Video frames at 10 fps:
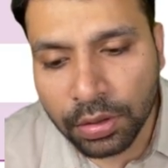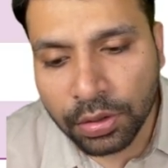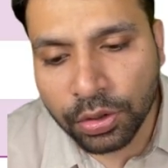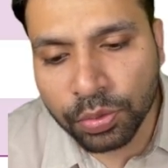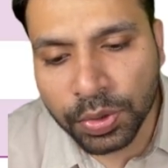
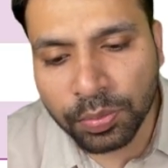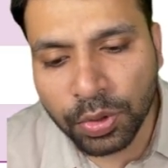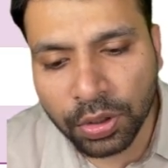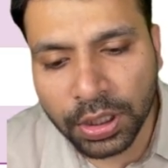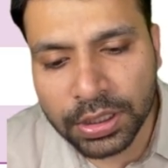Tumor
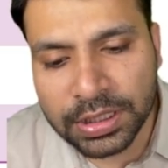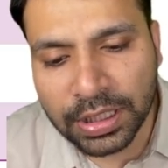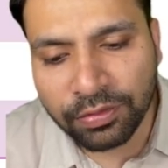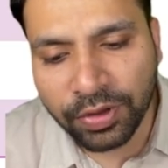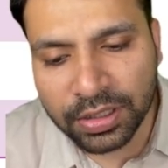blocking
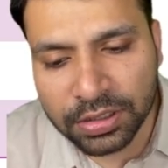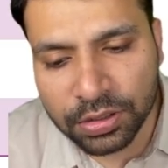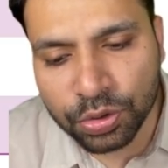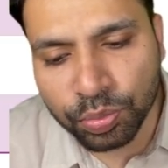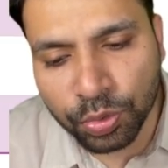safe access
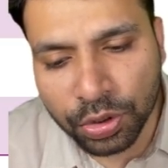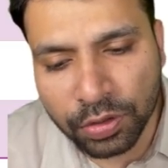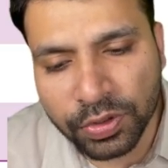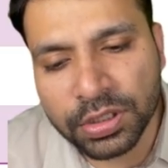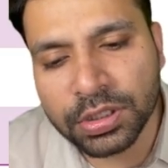to portal
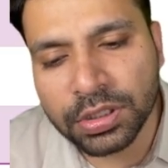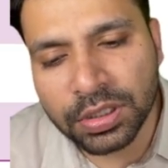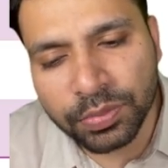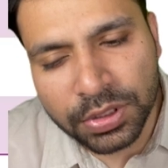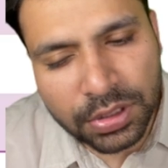vein
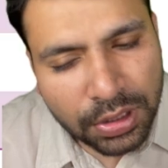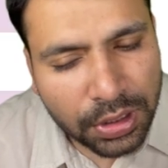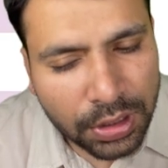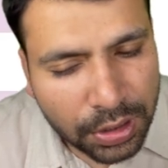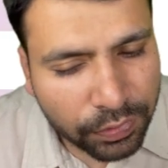system is a
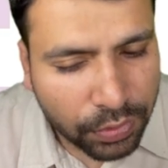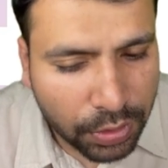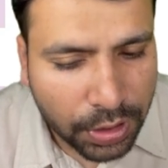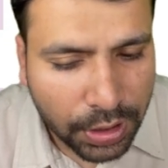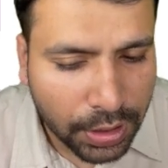relative
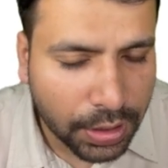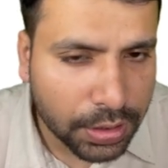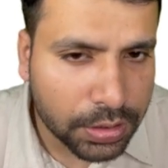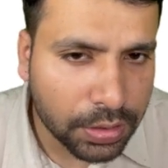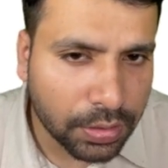
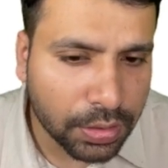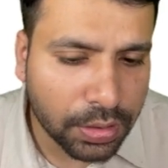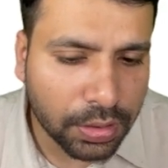contraindication.